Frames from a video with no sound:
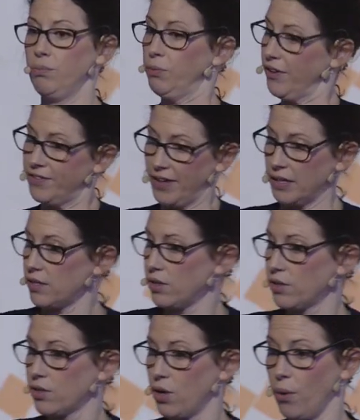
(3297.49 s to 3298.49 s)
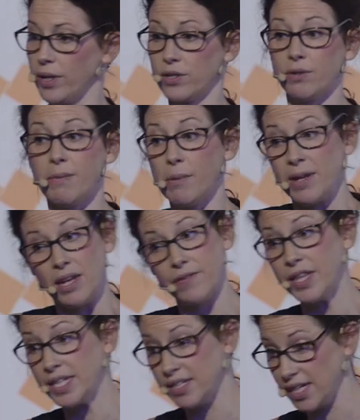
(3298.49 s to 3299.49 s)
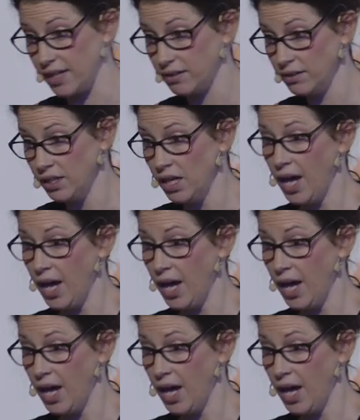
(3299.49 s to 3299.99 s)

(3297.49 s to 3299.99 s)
professors, going to maybe even the dean,